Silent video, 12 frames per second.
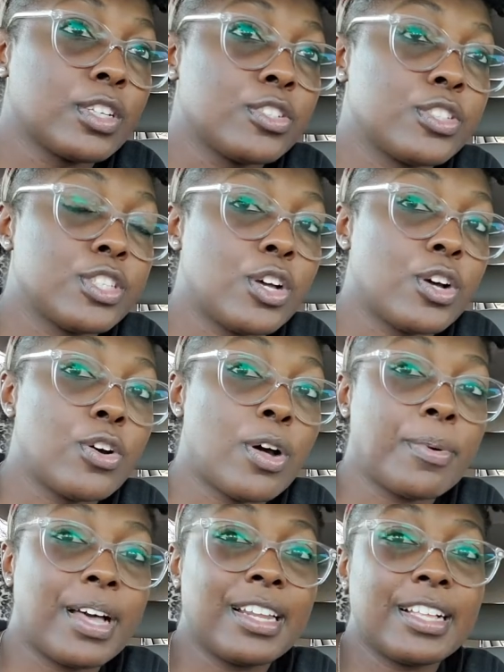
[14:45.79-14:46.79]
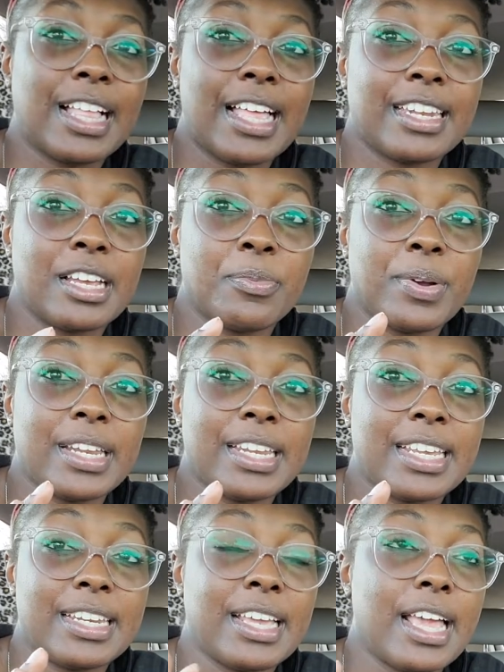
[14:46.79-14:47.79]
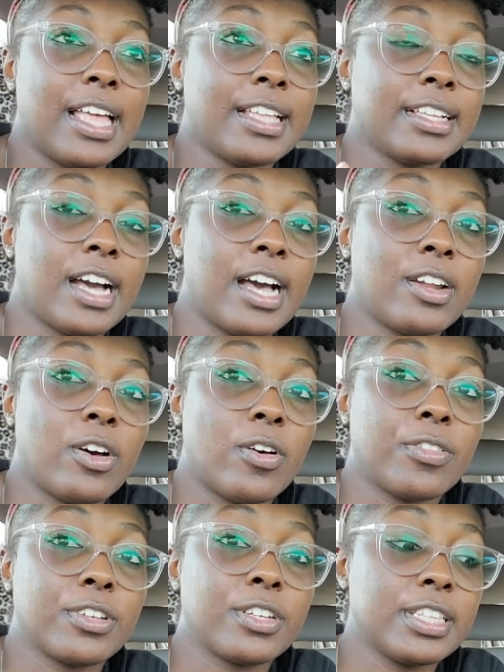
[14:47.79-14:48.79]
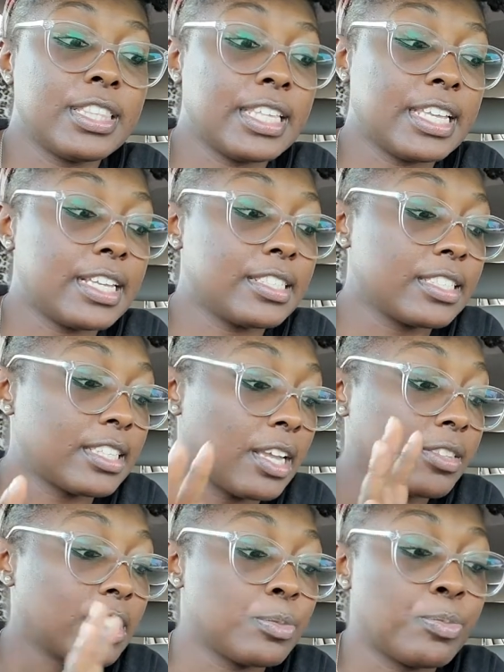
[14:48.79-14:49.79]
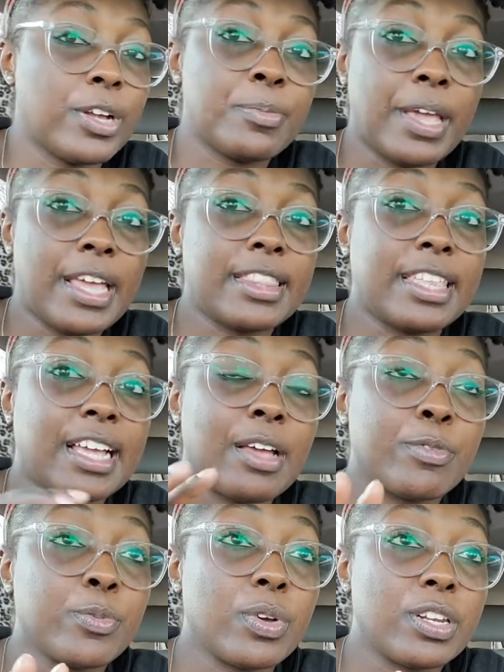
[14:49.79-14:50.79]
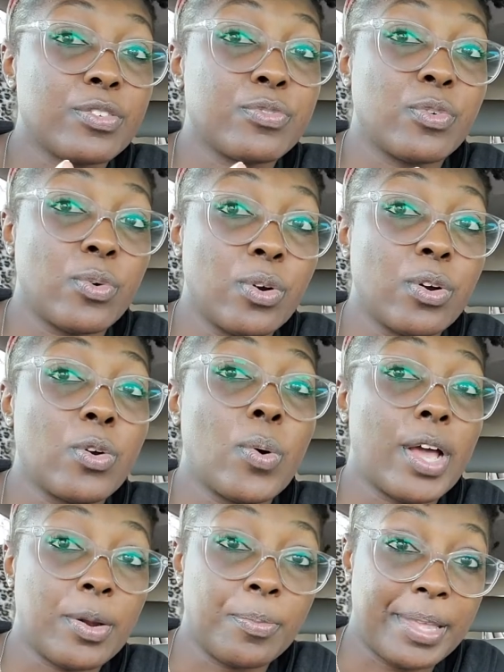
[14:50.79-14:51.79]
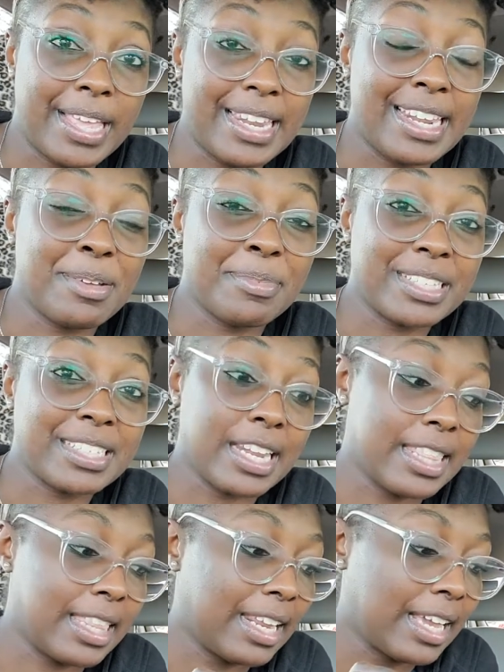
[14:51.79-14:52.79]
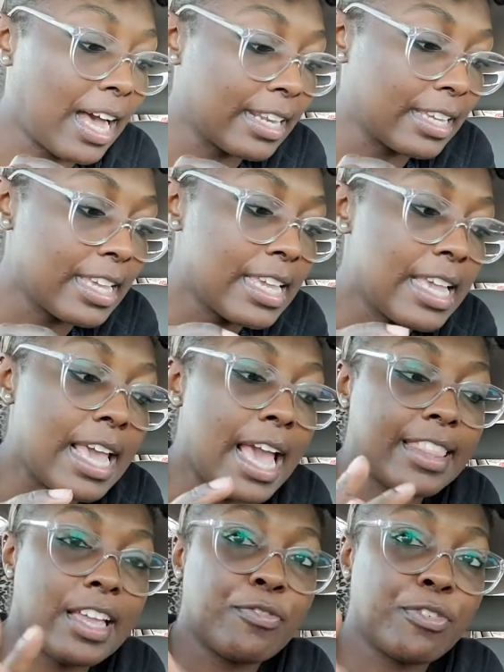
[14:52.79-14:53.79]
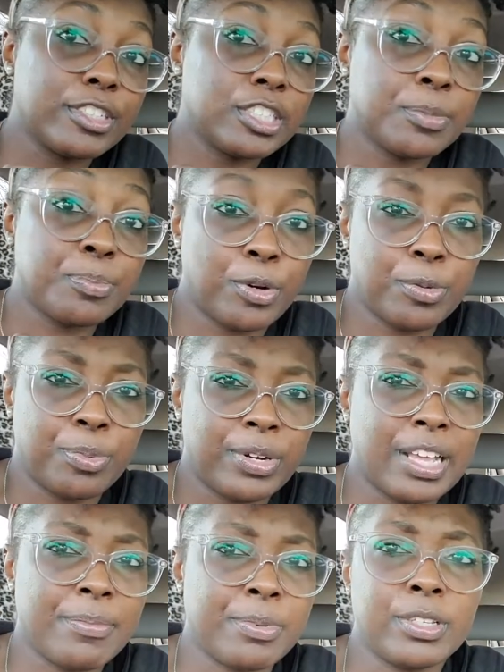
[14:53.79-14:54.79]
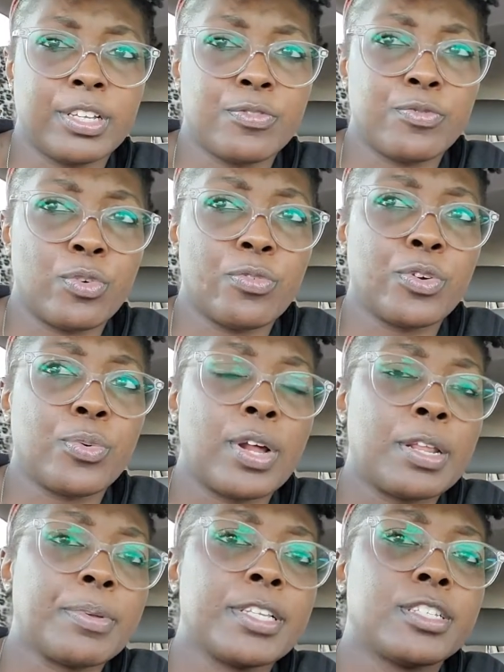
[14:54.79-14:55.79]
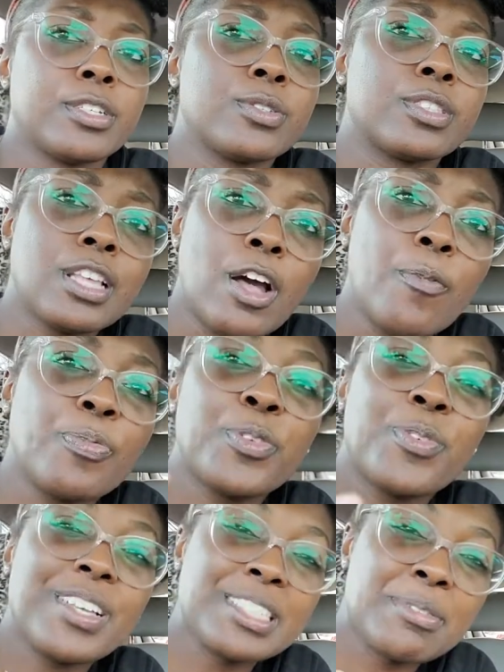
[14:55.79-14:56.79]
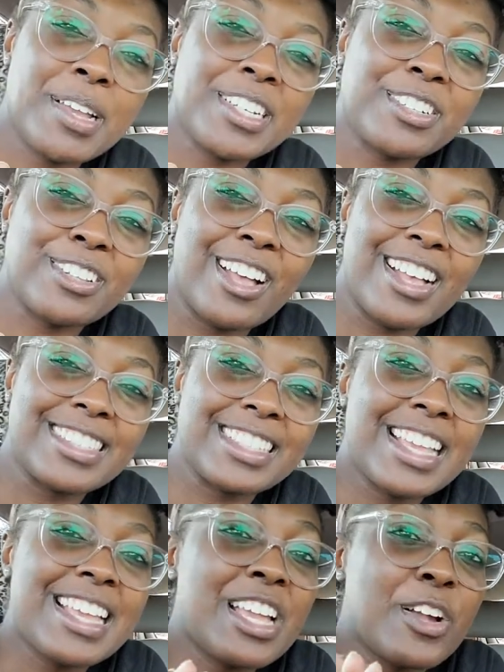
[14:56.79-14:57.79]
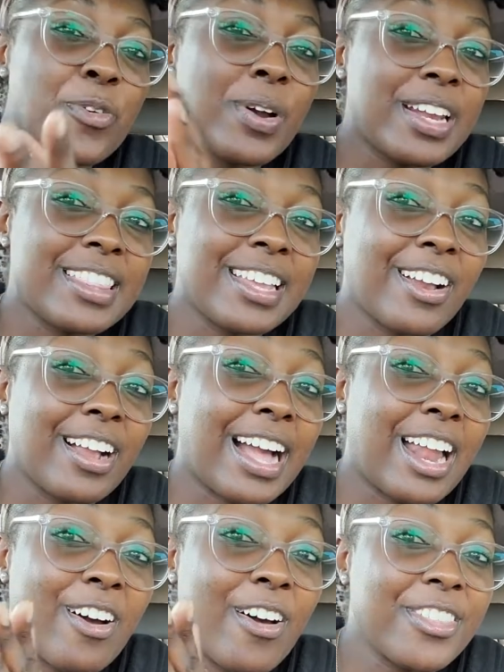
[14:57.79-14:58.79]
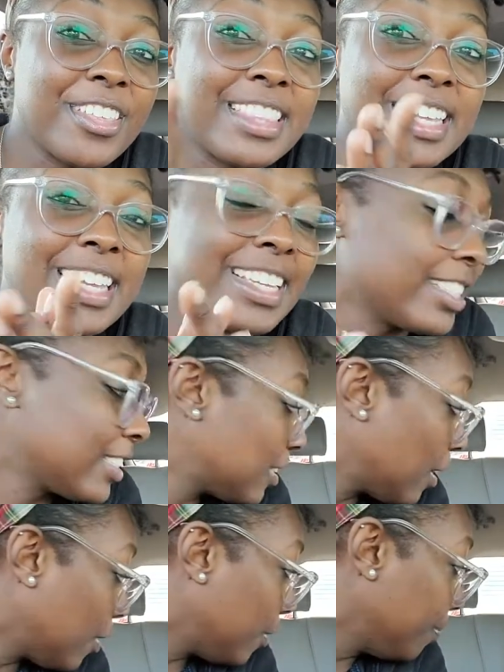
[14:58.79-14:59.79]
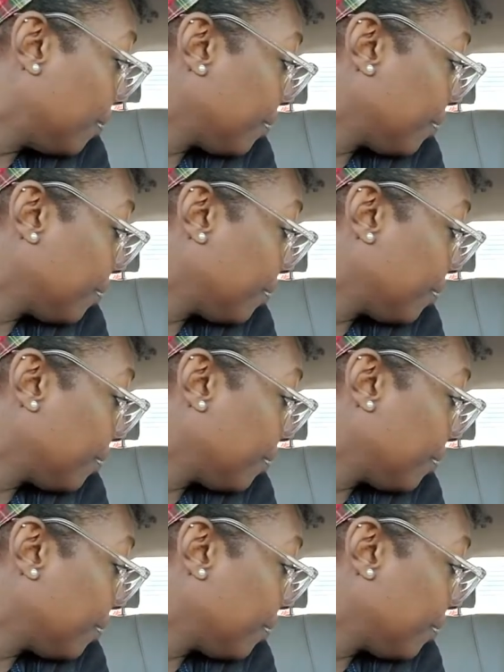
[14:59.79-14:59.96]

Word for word: So I'm kind of glad that I waited and got all the good things, because like this bread pan thing I've been wanting for quite a bit, and I'm excited that I got it. And that friendship bird print I've been looking for for quite a bit too. So wasn't a major loss. Went in there, got all the things. So